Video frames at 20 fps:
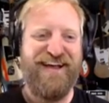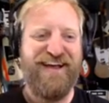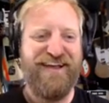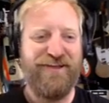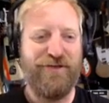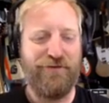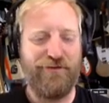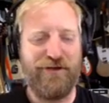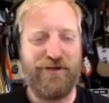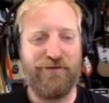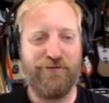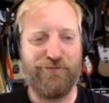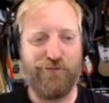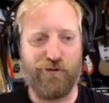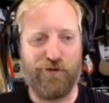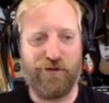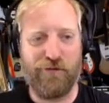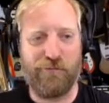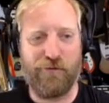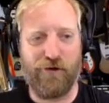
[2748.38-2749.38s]
You can
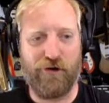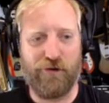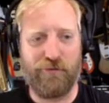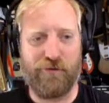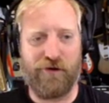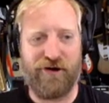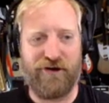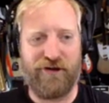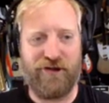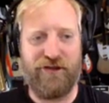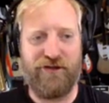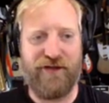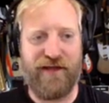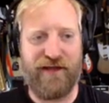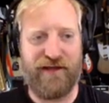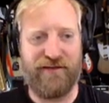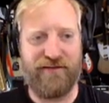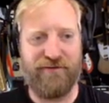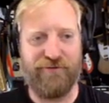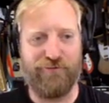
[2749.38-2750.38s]
afford the porta potty. You
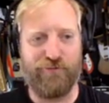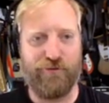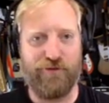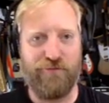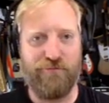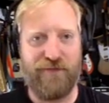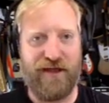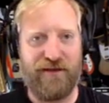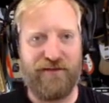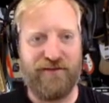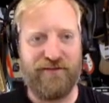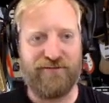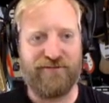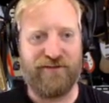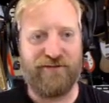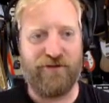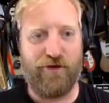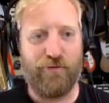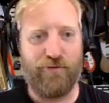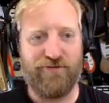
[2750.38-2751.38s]
can't afford the maintenance.
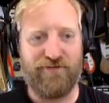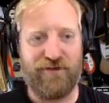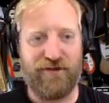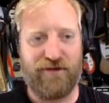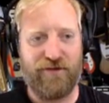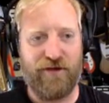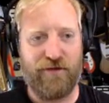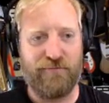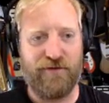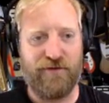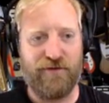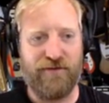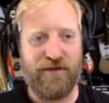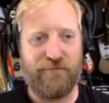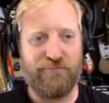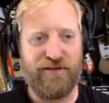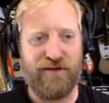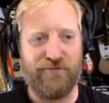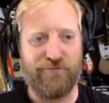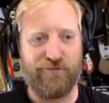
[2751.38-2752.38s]
Like, no one's going to come and
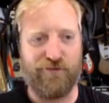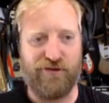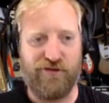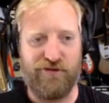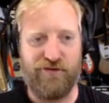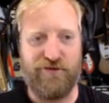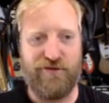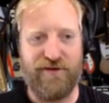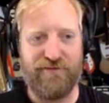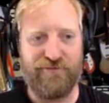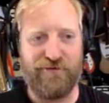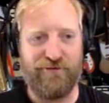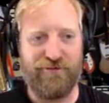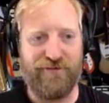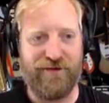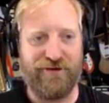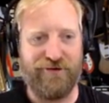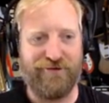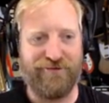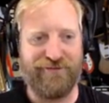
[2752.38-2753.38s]
empty it for you. You have to do
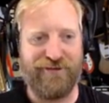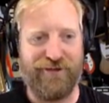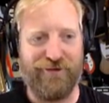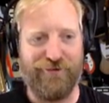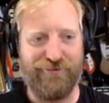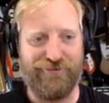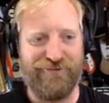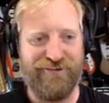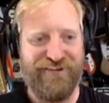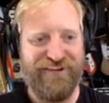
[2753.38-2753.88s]
that yourself.